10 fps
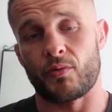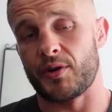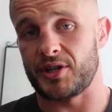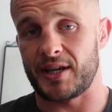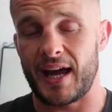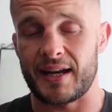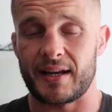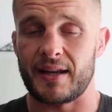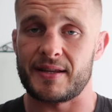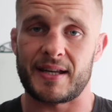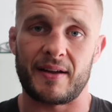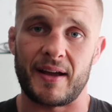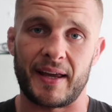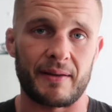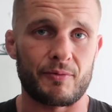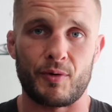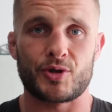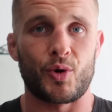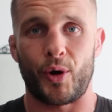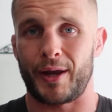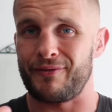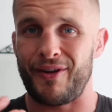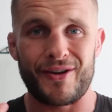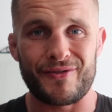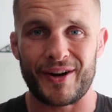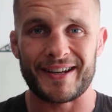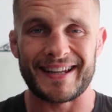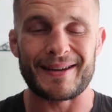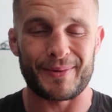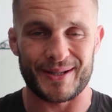which again, it's out again, we're talking very, very deep,